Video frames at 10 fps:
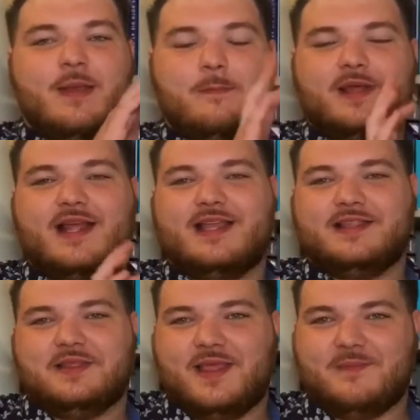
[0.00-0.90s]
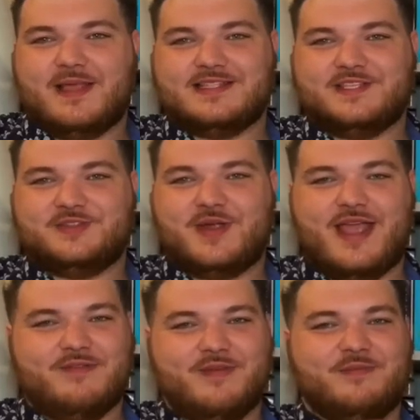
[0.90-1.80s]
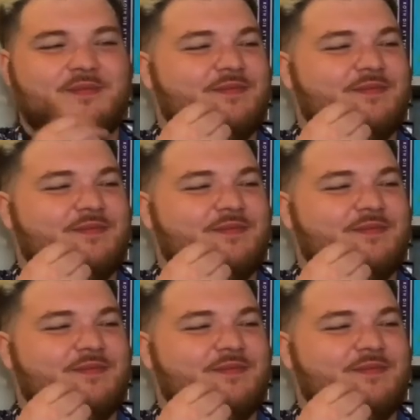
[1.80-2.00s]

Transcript: but I let my sister have them.